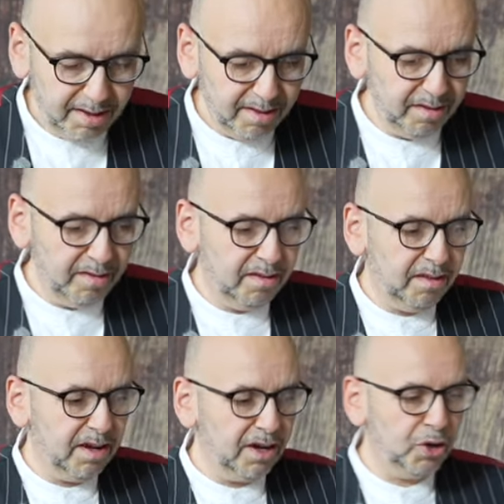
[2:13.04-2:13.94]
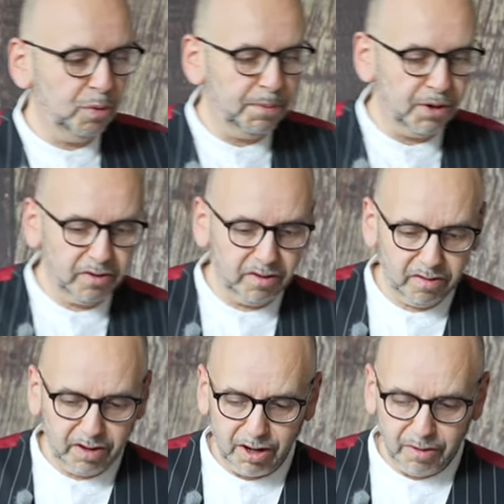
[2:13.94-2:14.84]
this is the actual box
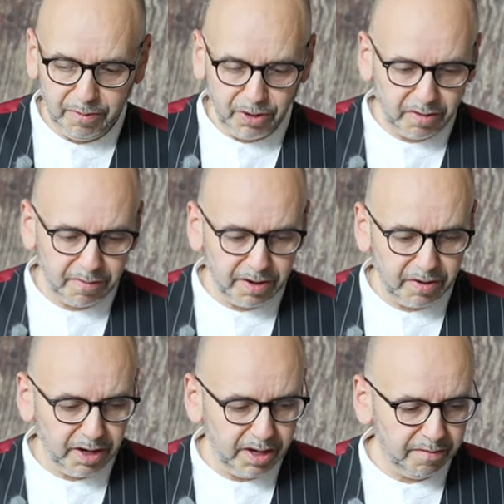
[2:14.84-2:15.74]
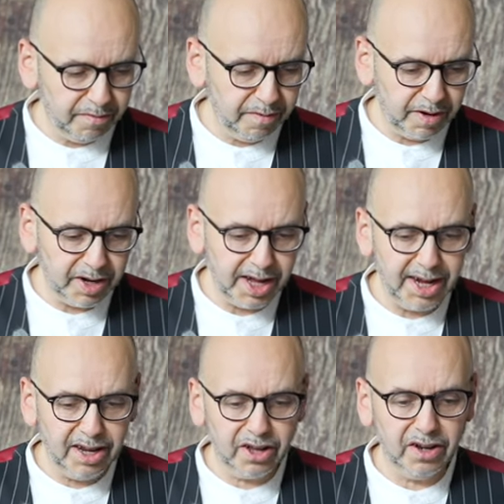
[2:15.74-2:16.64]
itself, which is a very, very
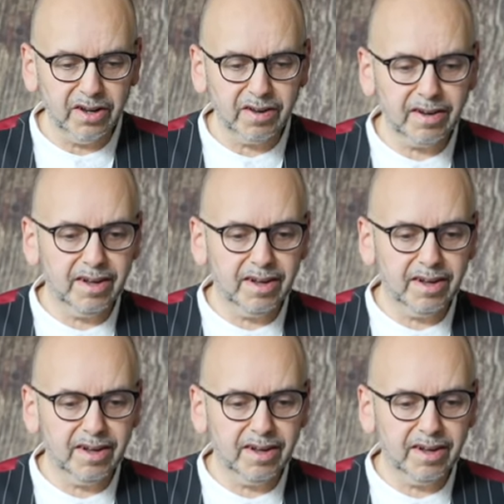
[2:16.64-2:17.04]
elegant,